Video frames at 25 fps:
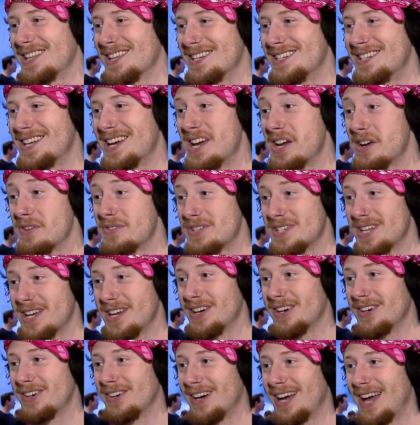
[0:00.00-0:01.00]
on the day of
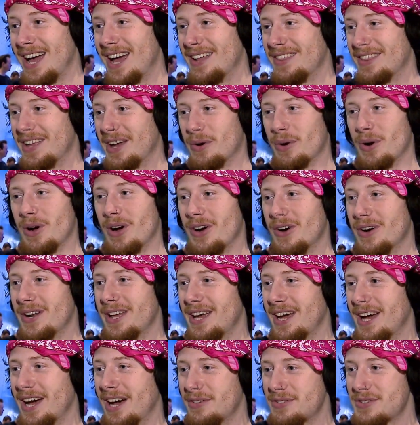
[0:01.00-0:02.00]
sale, and they were
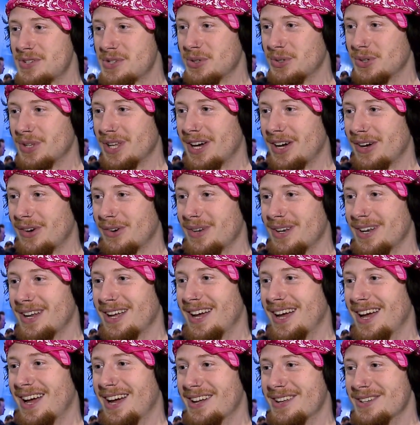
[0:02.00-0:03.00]
already half sold out,
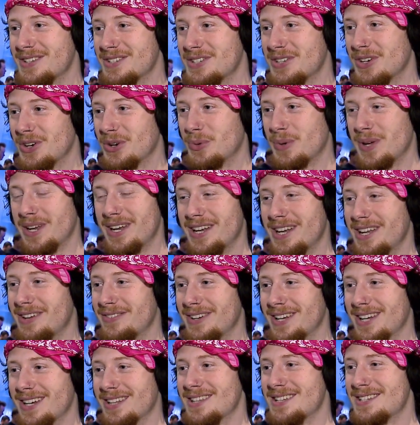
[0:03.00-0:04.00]
and so we didn't
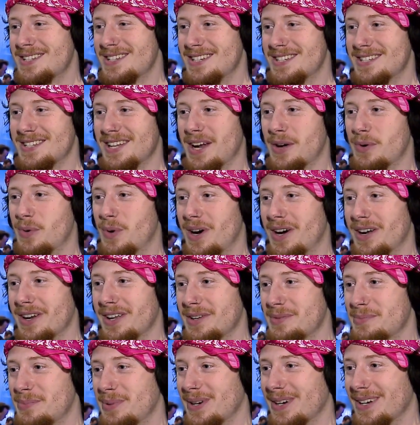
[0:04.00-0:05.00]
even get the seats that I
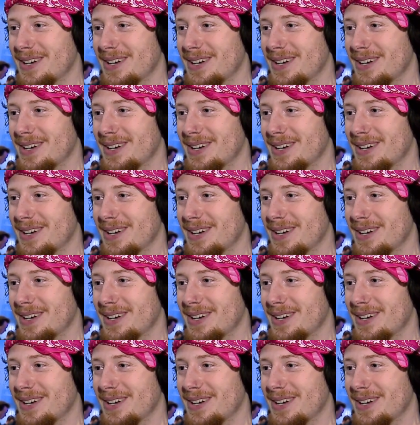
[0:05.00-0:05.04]
wanted.